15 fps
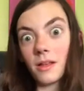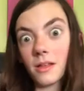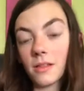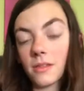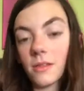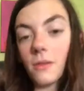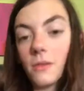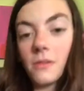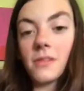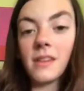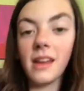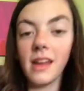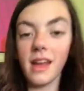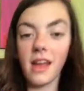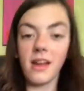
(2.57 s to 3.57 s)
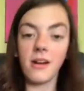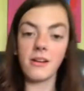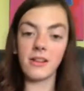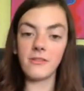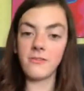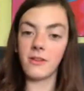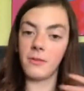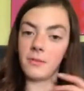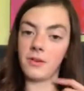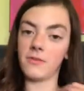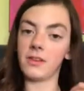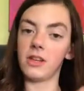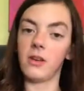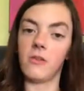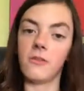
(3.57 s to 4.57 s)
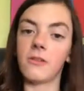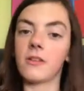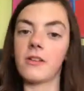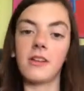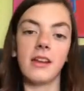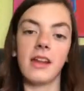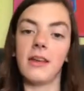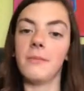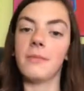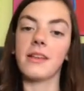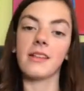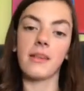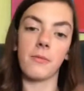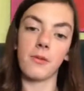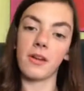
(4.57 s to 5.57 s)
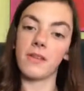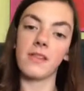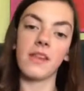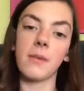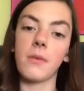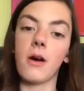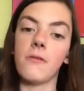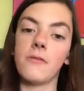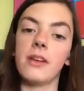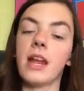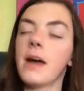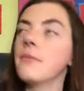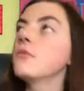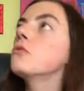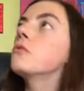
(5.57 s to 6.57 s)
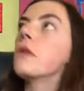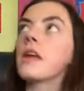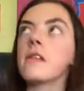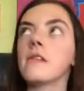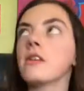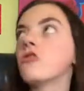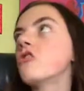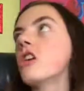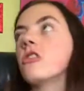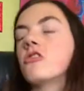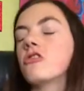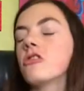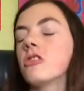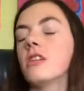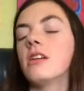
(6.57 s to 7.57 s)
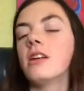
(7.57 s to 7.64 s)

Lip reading: So today, I already filmed a video for today because I'm wearing the same outfit. I'm too lazy to change.